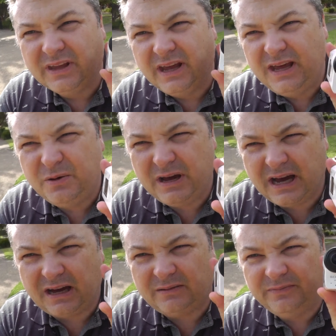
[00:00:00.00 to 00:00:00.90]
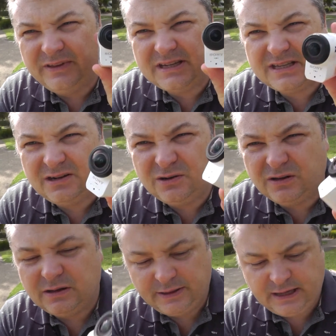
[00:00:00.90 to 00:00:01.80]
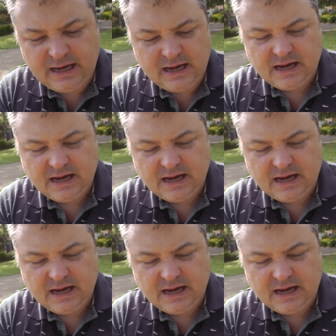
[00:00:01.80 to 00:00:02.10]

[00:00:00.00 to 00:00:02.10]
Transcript: Here we are, this little thing.